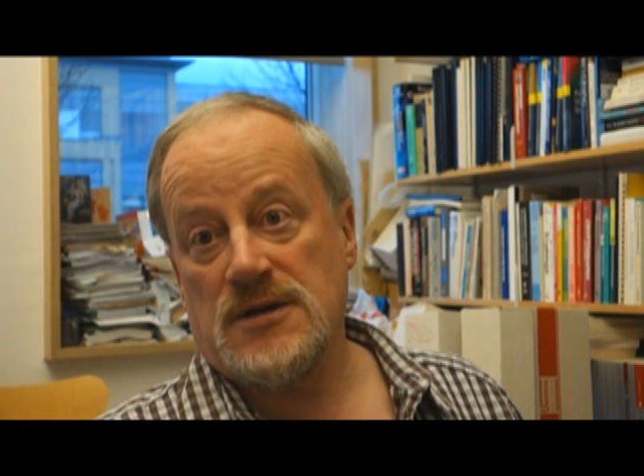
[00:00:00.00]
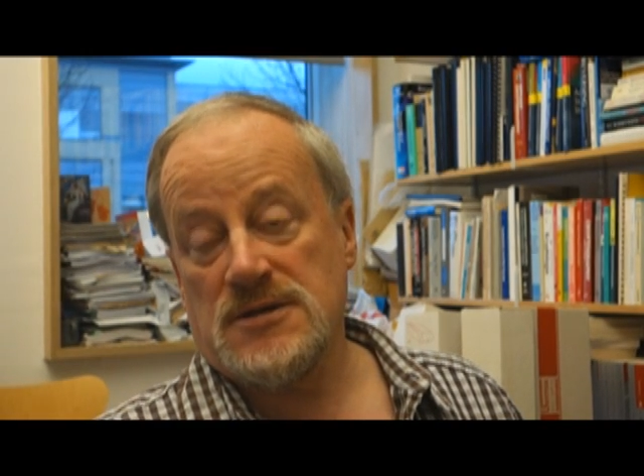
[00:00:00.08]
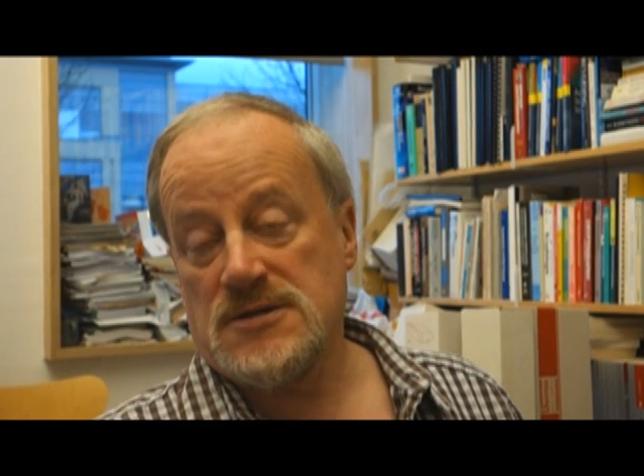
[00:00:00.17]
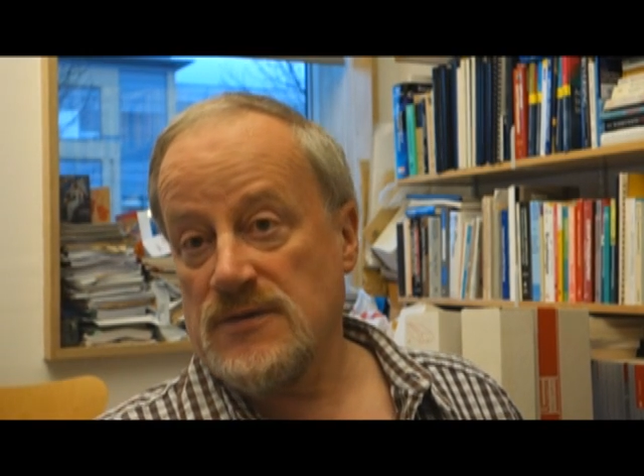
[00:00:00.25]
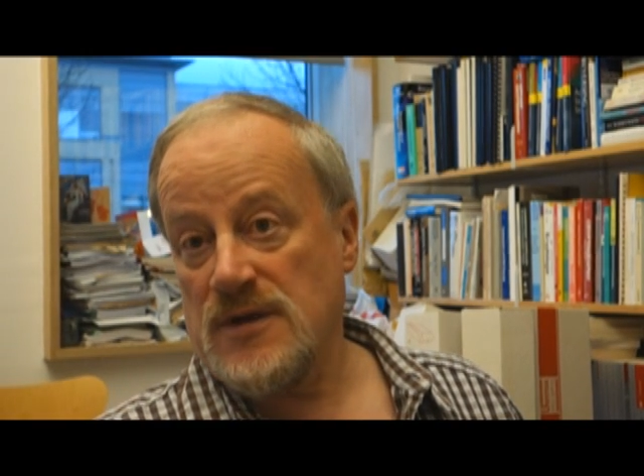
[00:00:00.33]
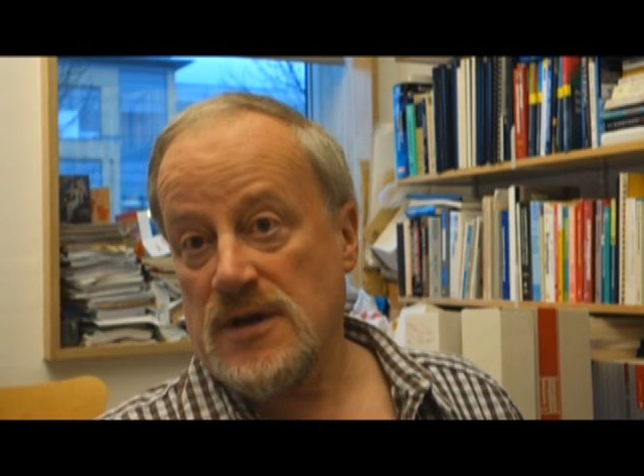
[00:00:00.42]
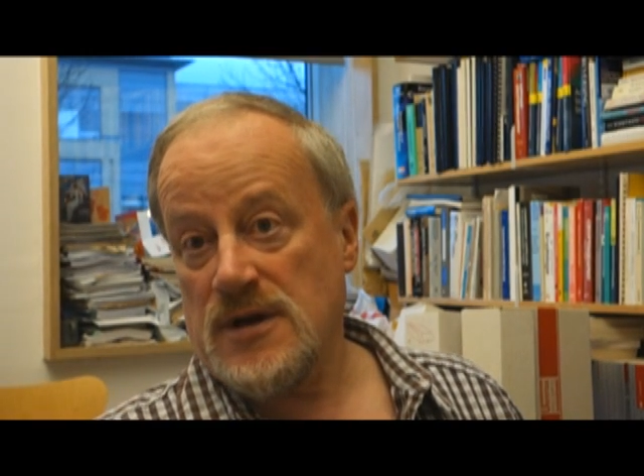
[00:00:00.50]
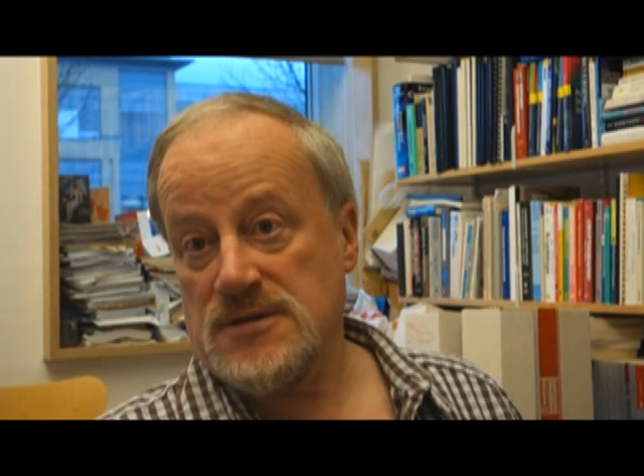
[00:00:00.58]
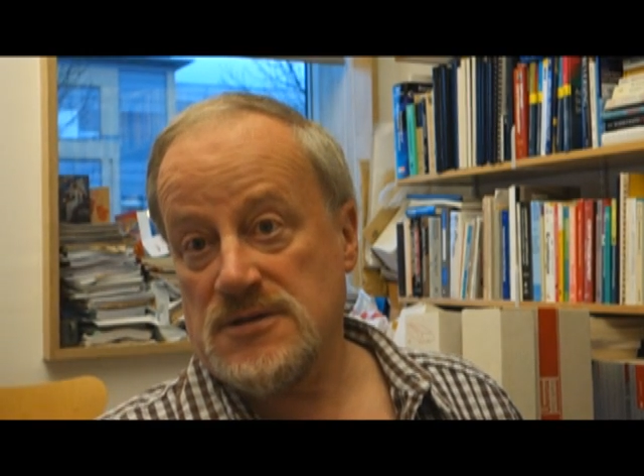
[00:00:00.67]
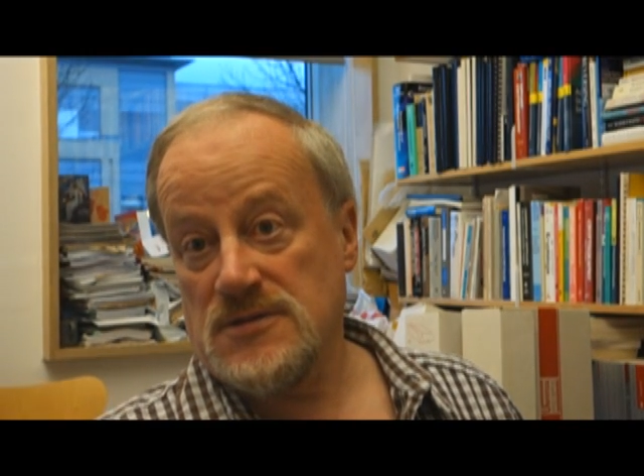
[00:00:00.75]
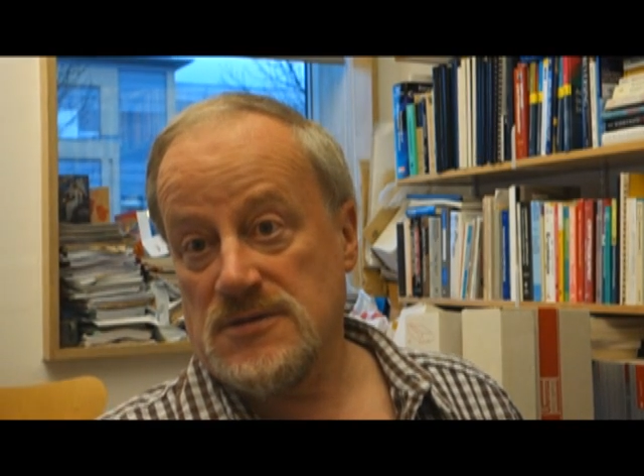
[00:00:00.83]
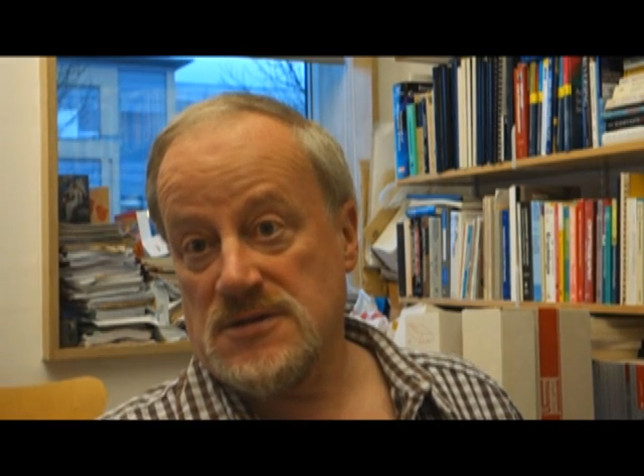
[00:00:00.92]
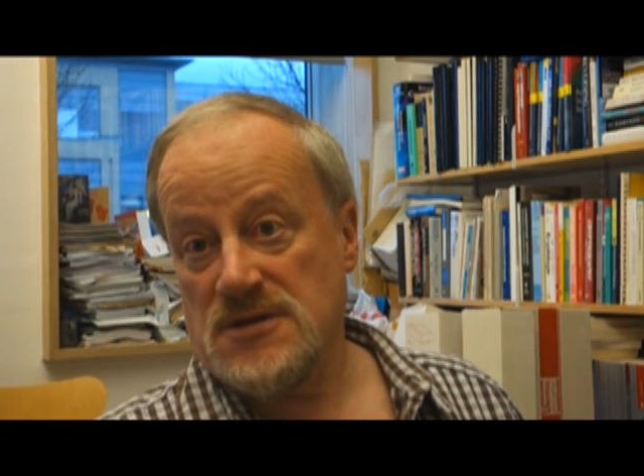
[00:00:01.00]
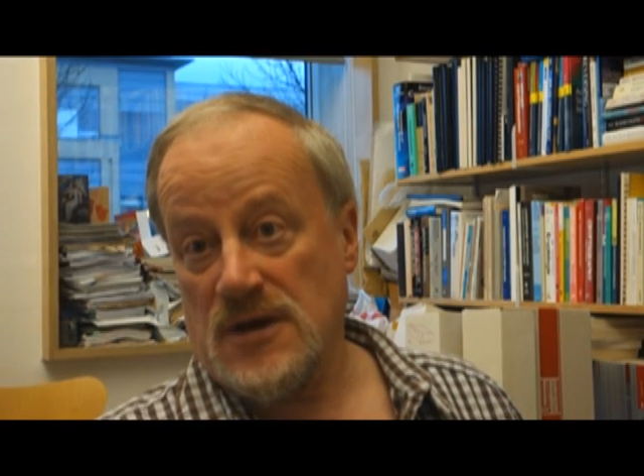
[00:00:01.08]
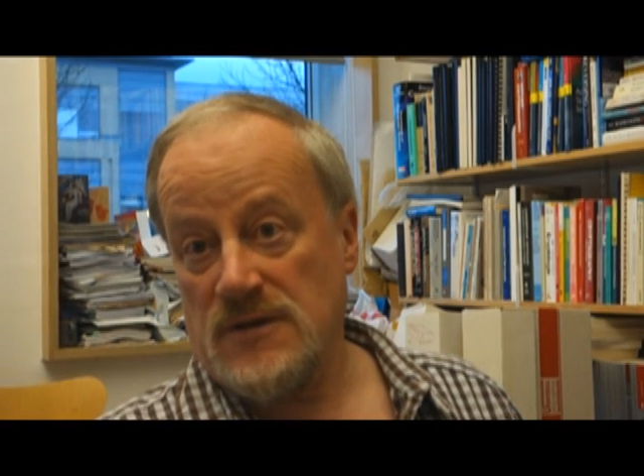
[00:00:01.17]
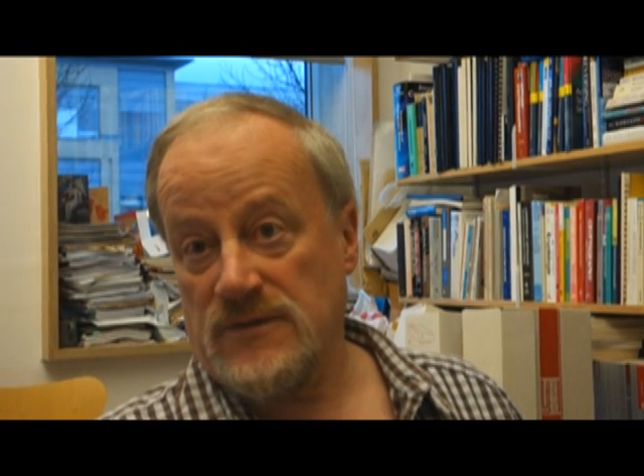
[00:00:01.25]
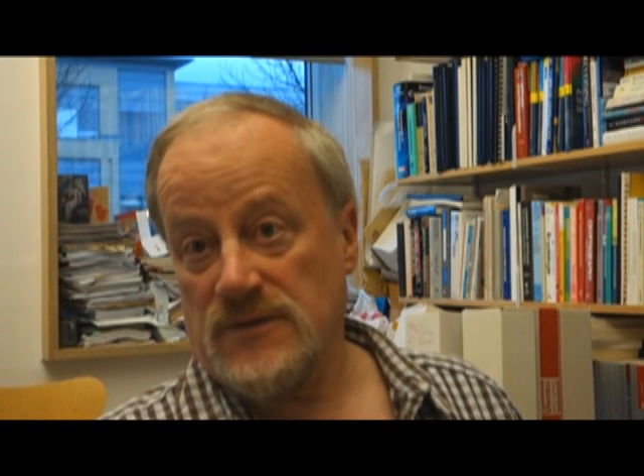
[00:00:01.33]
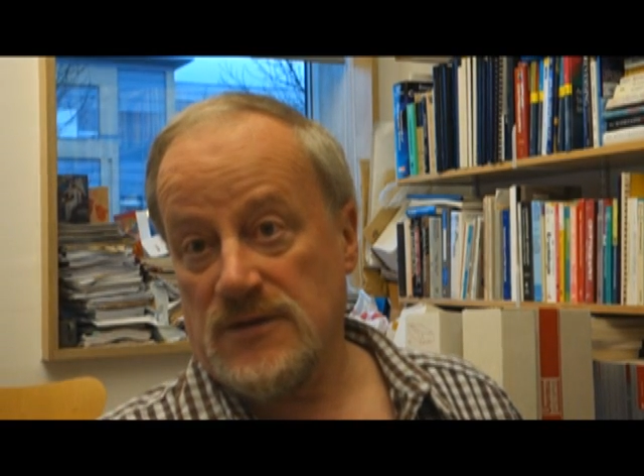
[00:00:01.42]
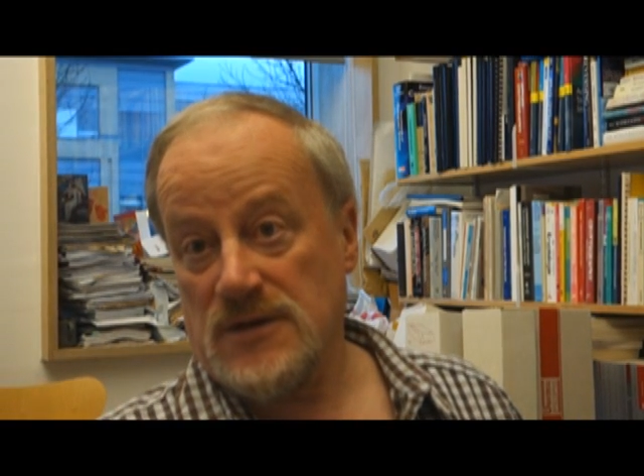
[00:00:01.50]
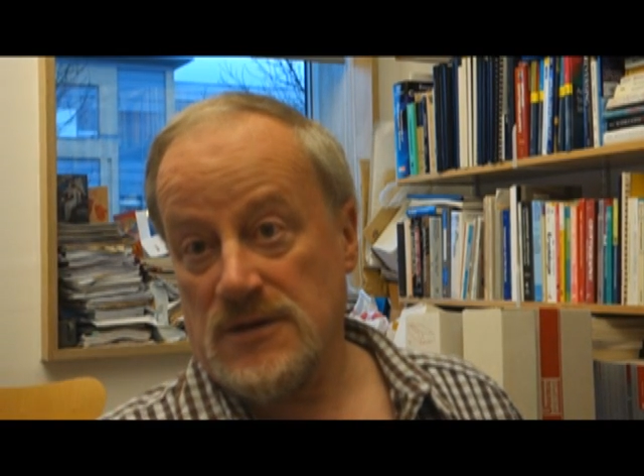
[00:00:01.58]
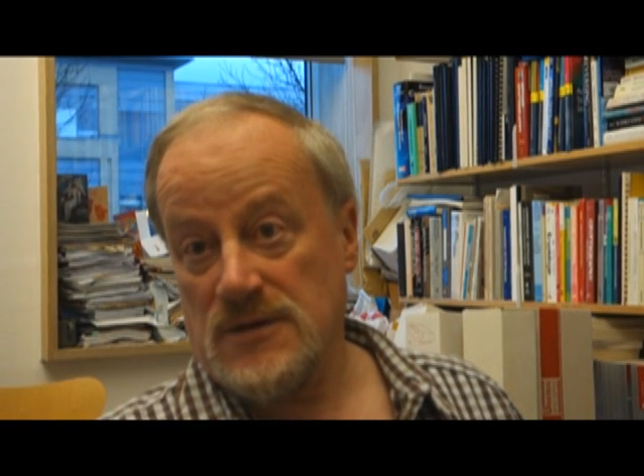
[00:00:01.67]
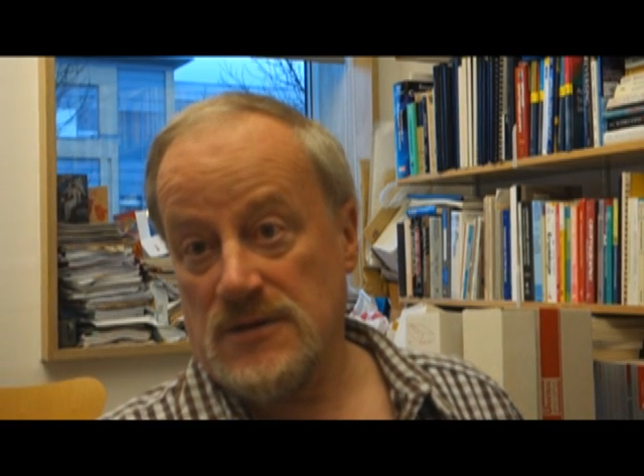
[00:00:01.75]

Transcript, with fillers: is they'll then ask you to sign for the